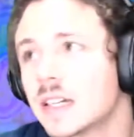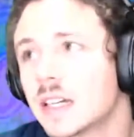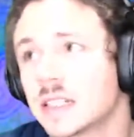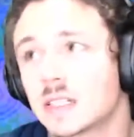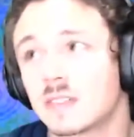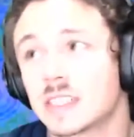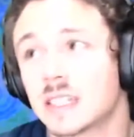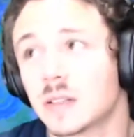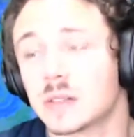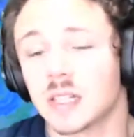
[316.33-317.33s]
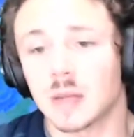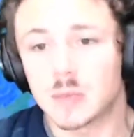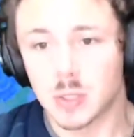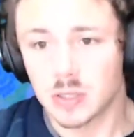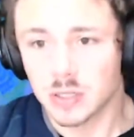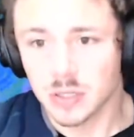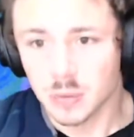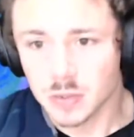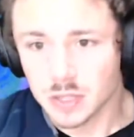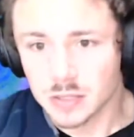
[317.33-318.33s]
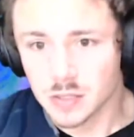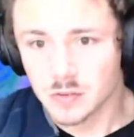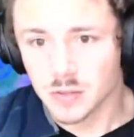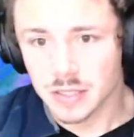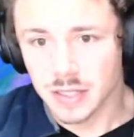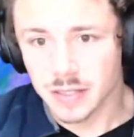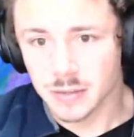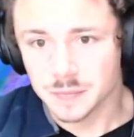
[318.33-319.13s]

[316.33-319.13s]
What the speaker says: I still have to set those up, so I don't think we'll test those right now.